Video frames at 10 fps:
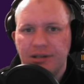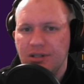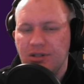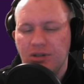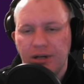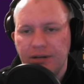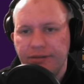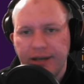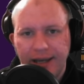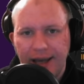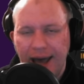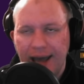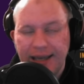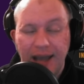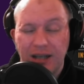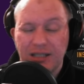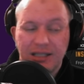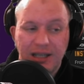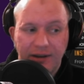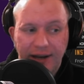just do it for uh, chaos
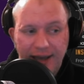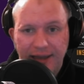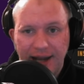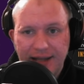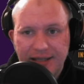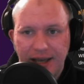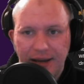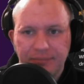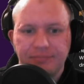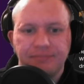theory, and that's it.